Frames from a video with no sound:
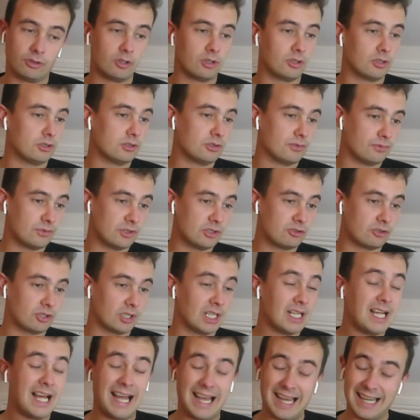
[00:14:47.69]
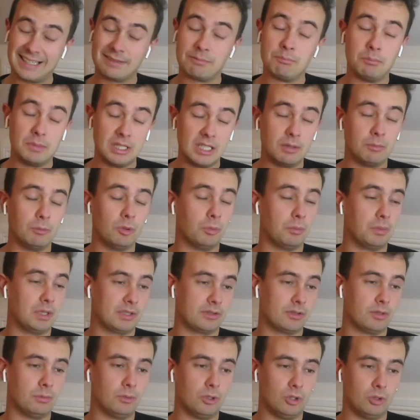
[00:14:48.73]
hurdle division at minimum at the